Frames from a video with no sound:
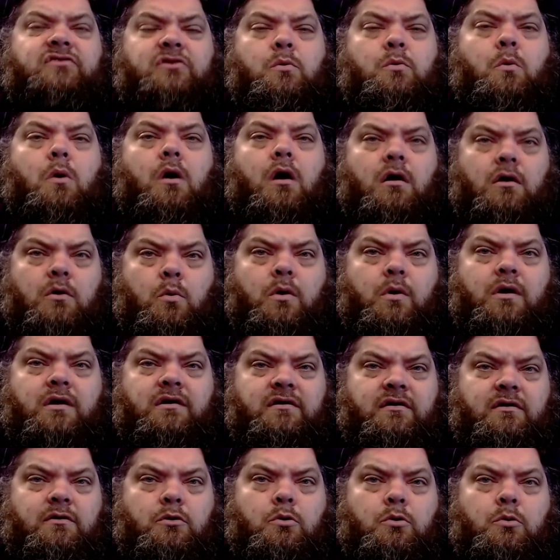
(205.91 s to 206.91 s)
You are going
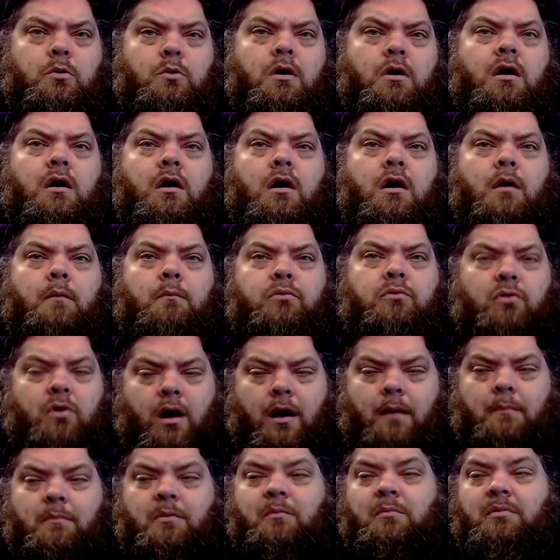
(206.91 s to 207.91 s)
to
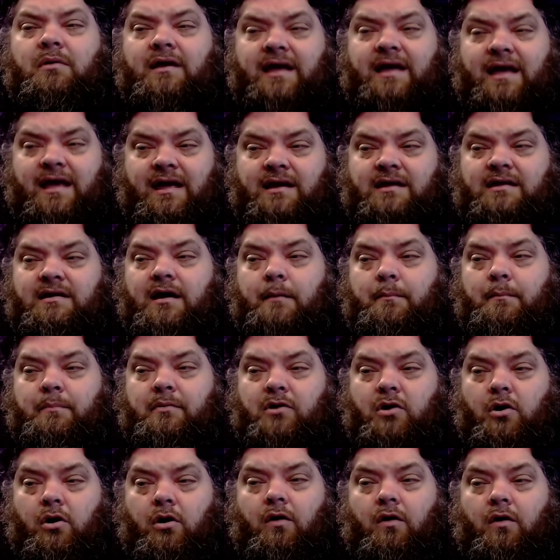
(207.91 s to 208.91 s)
probably end up
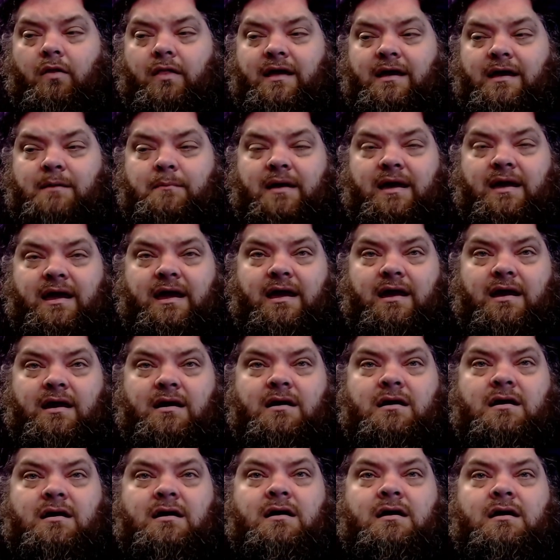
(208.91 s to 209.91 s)
calling me
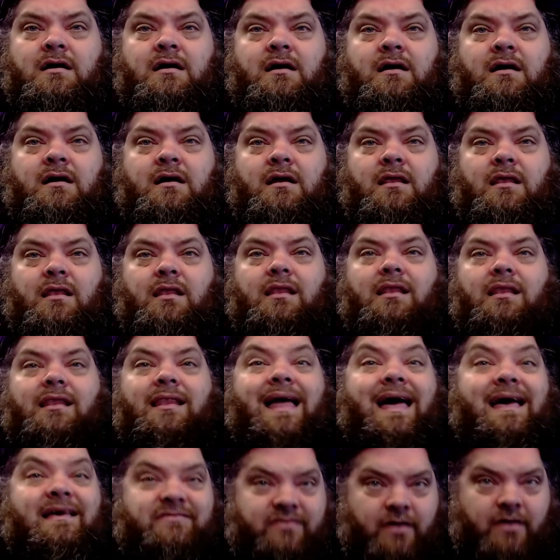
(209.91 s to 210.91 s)

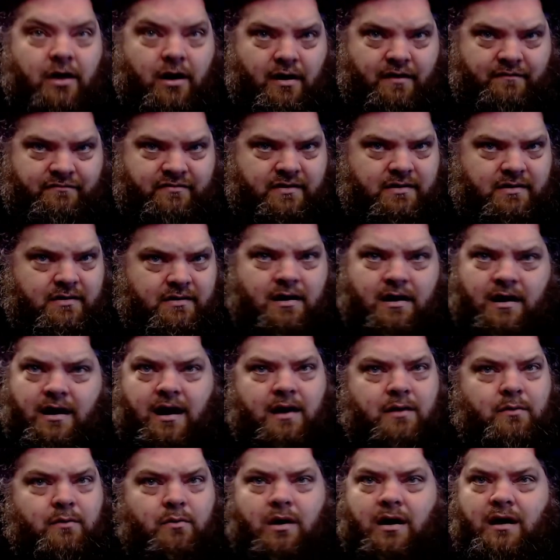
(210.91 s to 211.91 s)
less often.
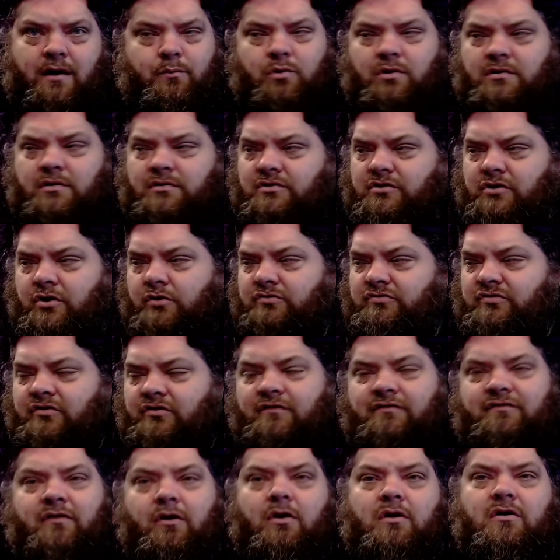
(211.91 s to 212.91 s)
I wouldn't go so
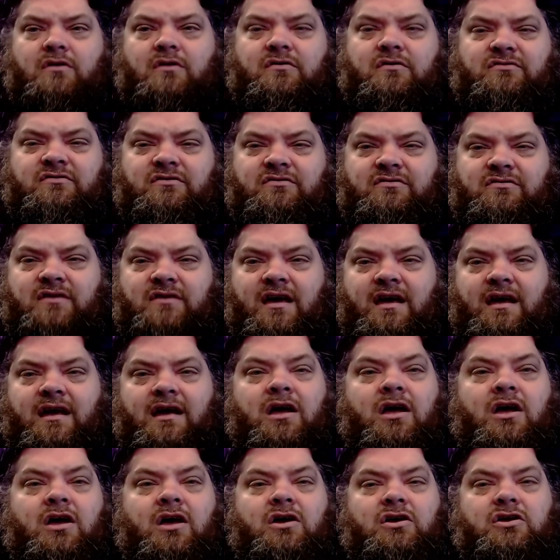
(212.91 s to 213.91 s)
far as to say
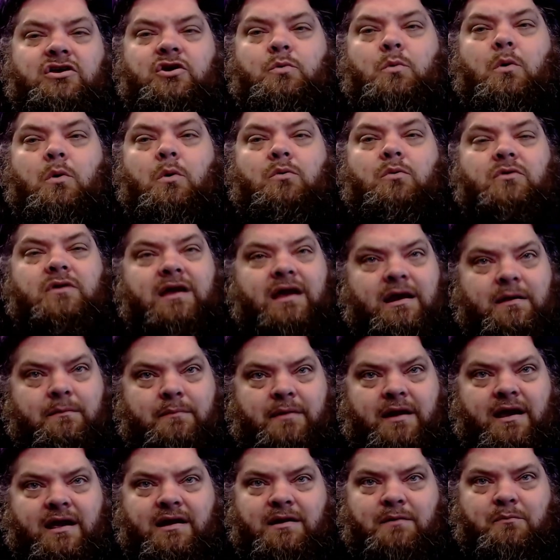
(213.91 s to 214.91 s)
you won't need
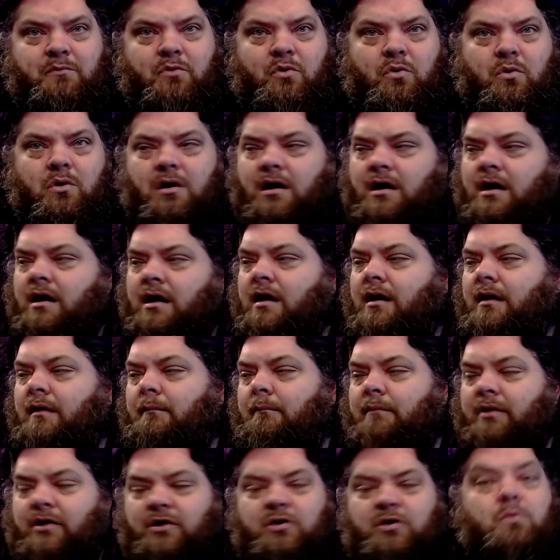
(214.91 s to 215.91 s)
me anymore,
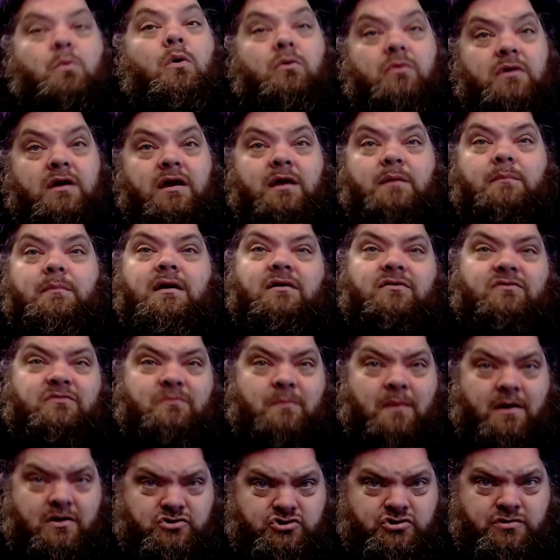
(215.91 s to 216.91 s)
but you won't need me as
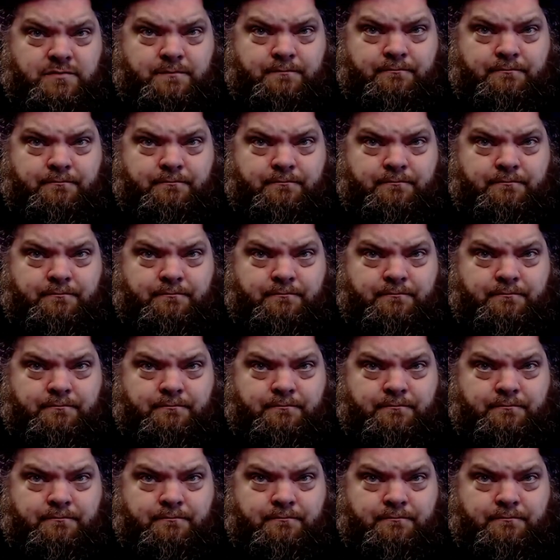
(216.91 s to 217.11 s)
much.